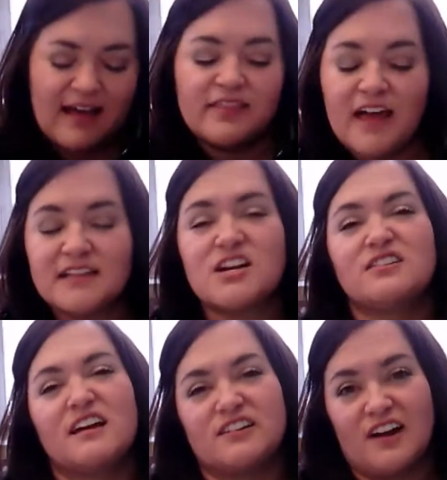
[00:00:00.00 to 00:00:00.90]
That's our
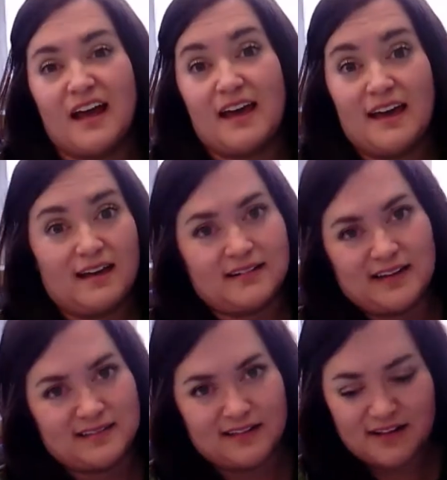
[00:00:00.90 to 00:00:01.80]
letter A,
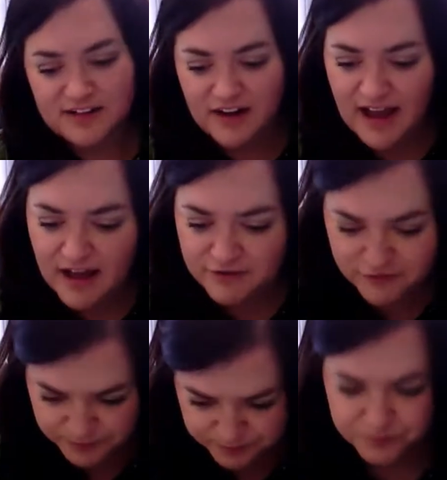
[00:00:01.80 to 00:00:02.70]
not the letter F.
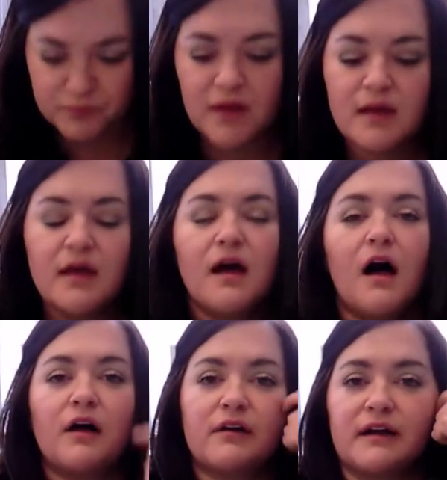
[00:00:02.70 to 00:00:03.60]

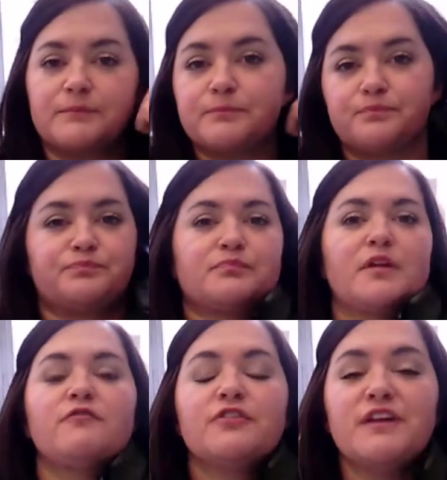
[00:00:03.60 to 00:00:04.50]
All right.
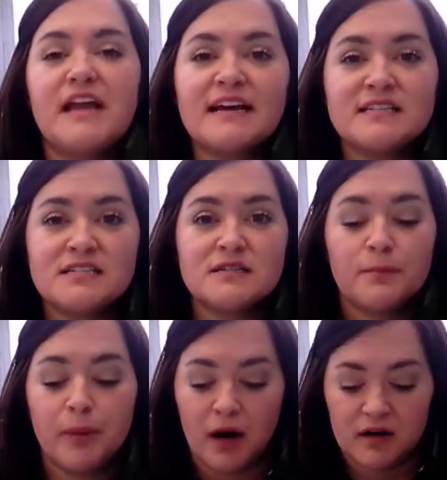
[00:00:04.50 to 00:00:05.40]
For the next
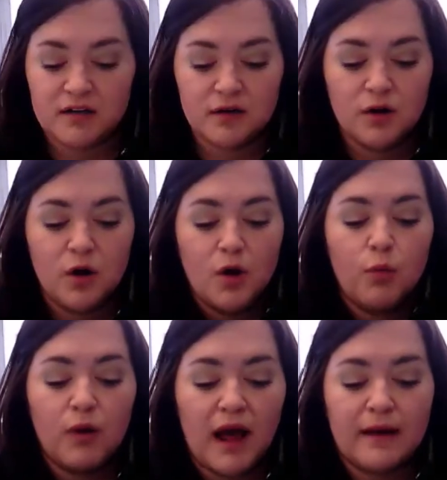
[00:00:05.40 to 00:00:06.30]
part,
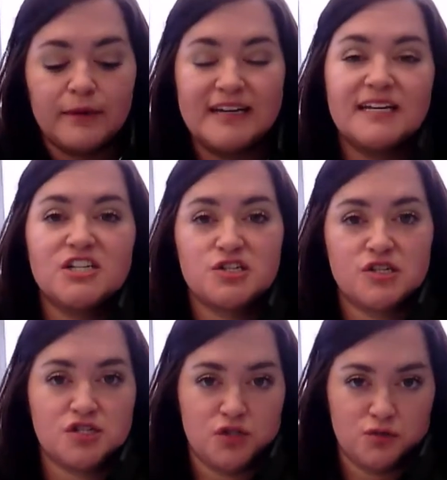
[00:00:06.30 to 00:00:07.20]
what I'm going to need you to
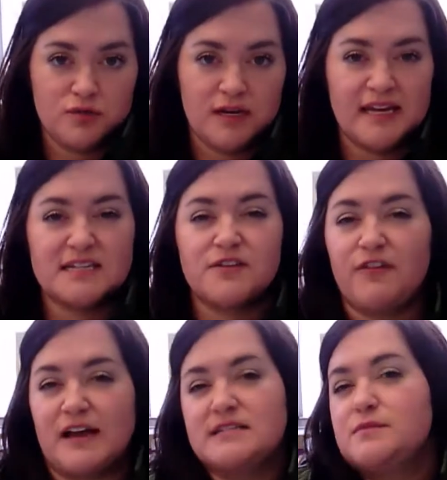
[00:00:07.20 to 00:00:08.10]
do is
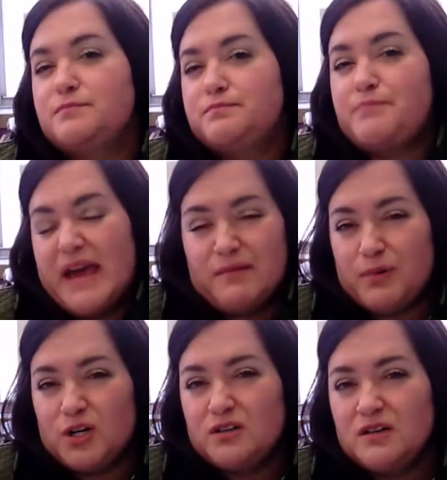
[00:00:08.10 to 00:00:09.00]
find some
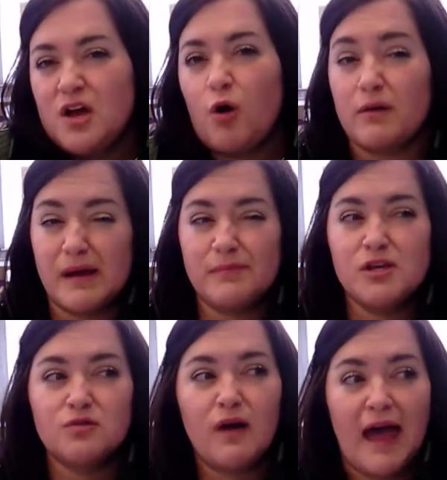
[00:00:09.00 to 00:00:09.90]
paper, or maybe
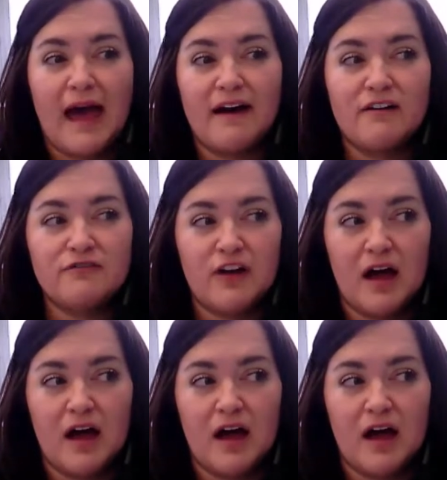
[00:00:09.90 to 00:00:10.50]
you have